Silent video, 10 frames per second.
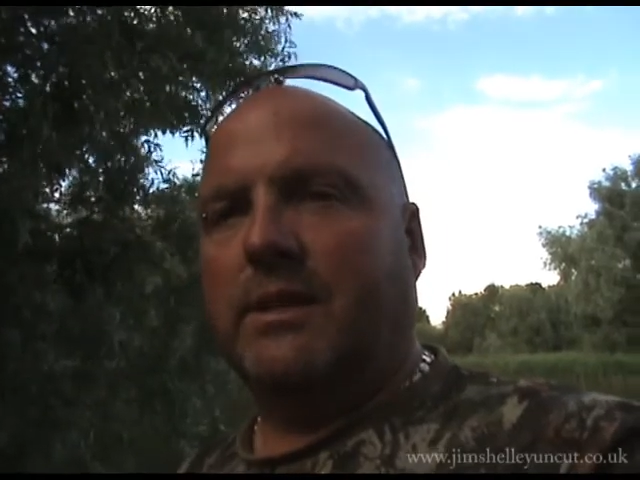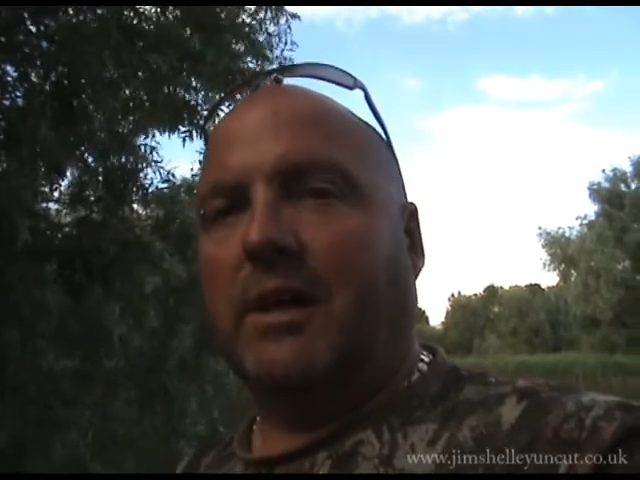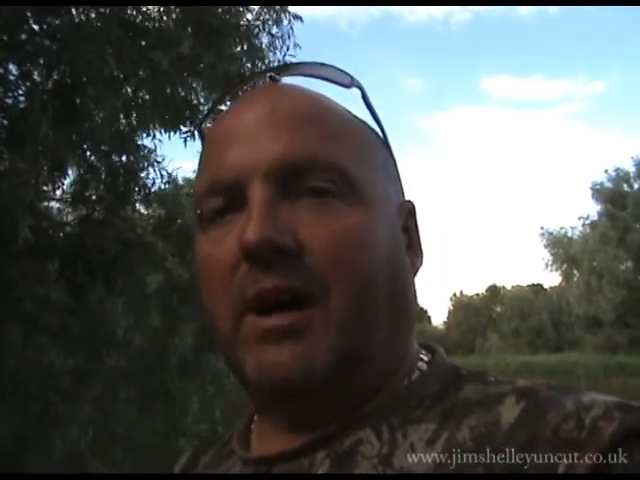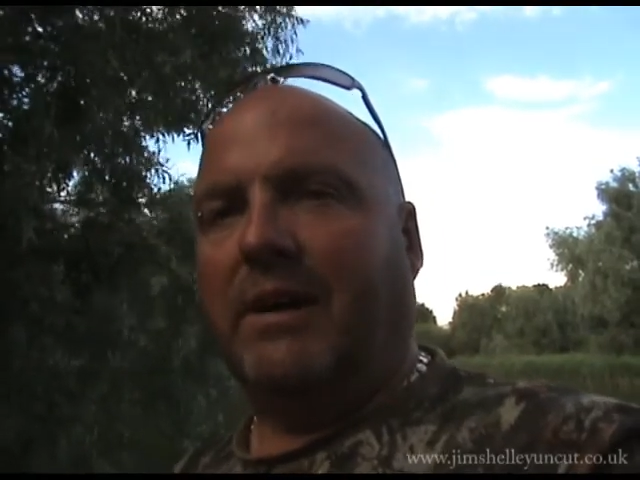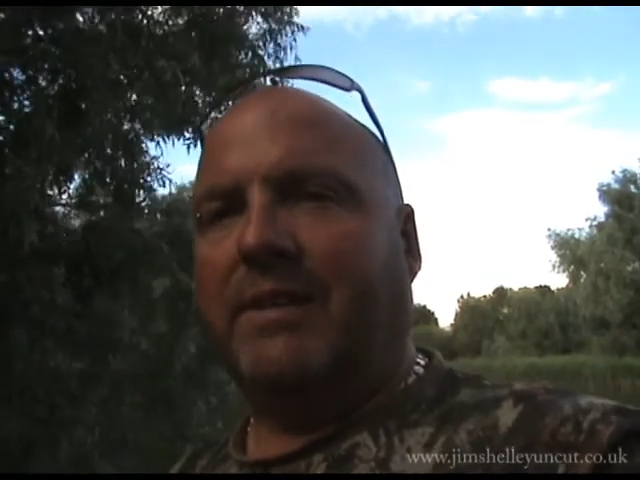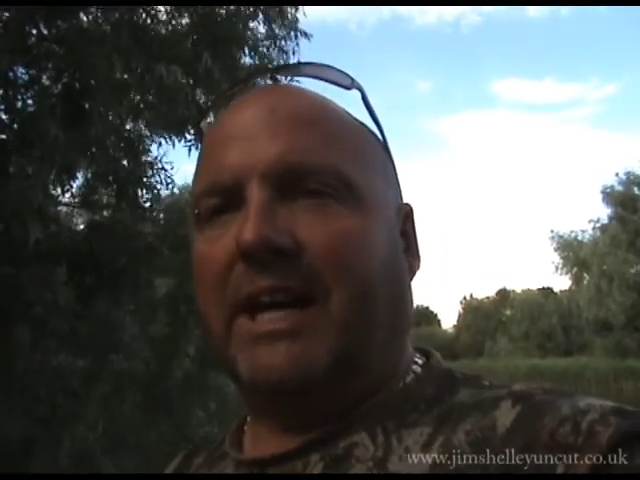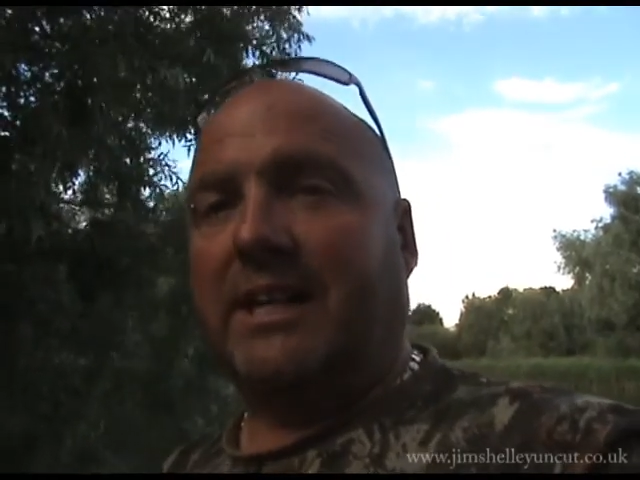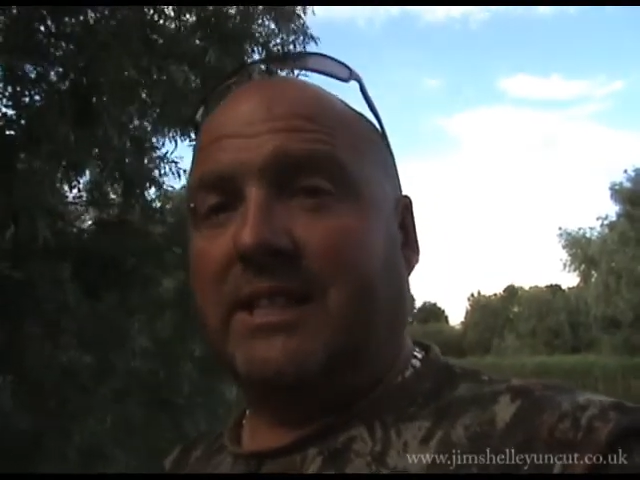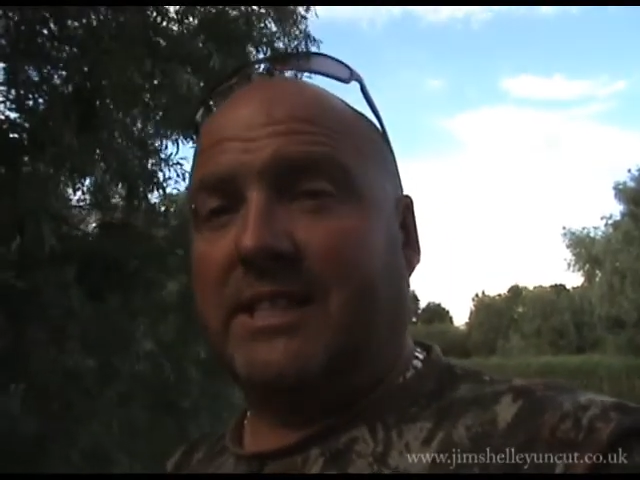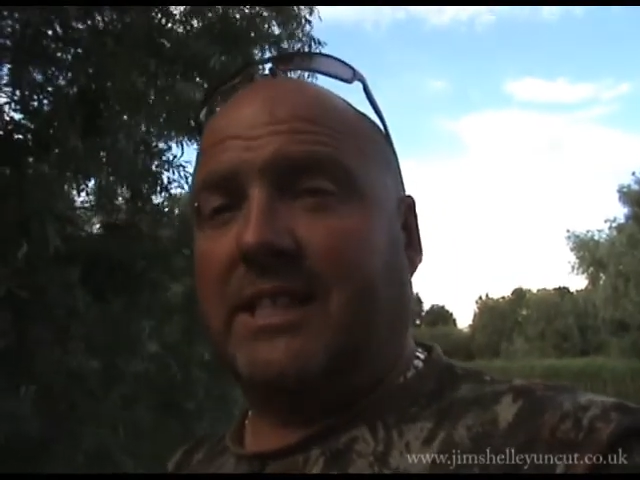I haven't had
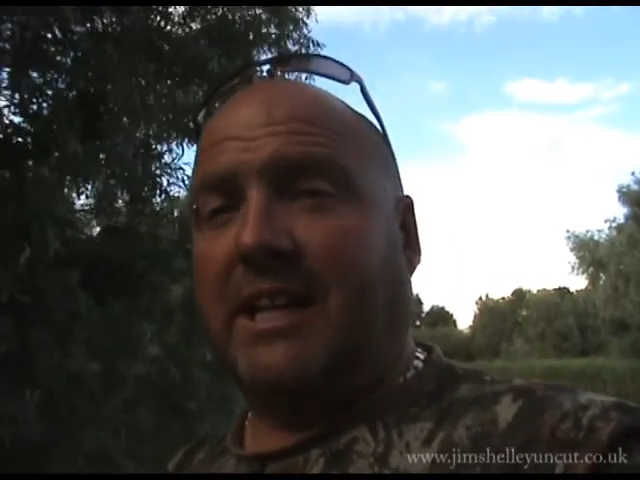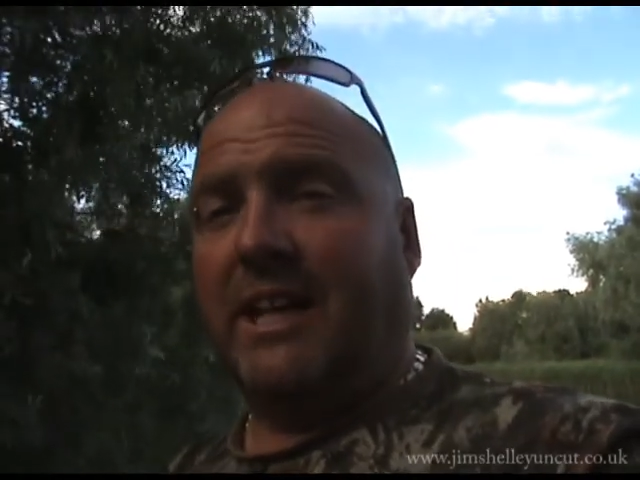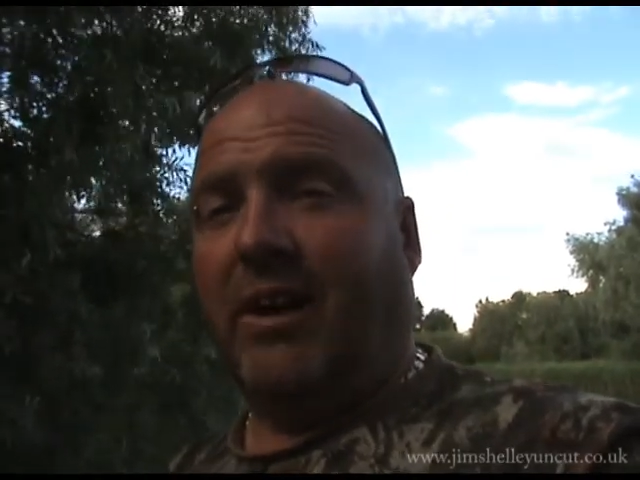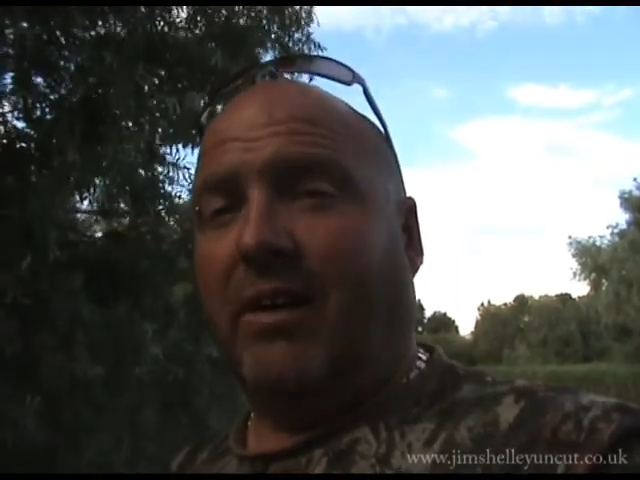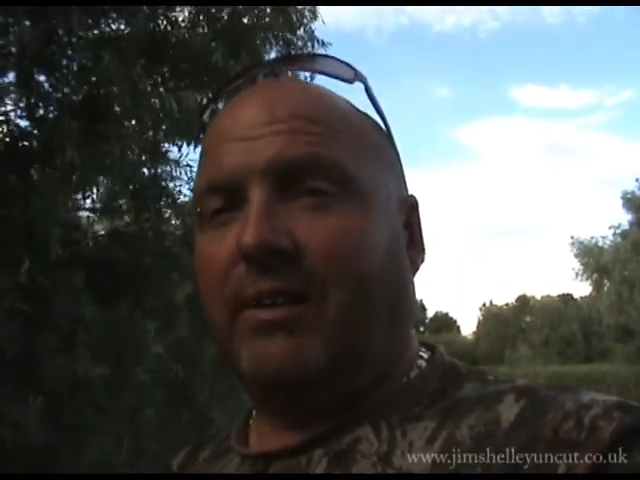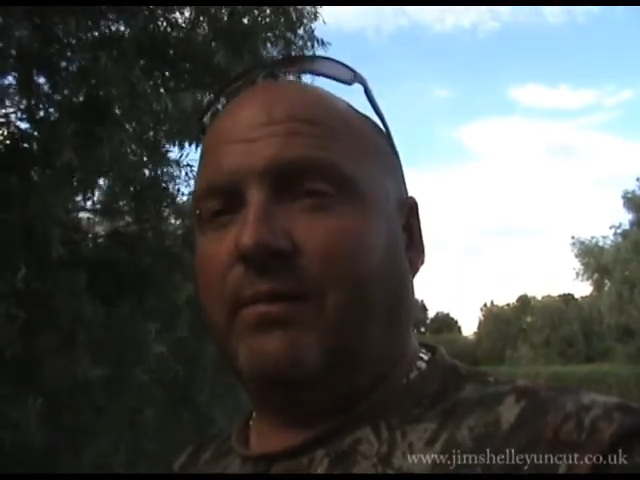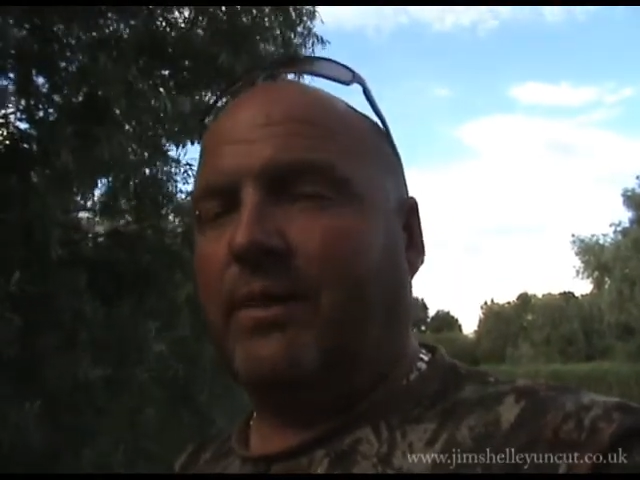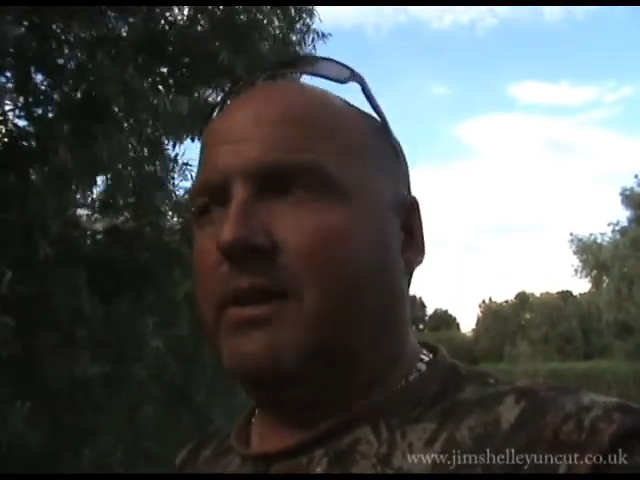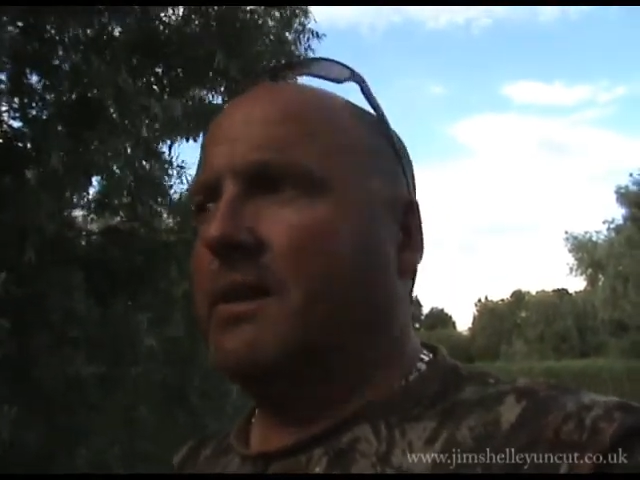and still alive.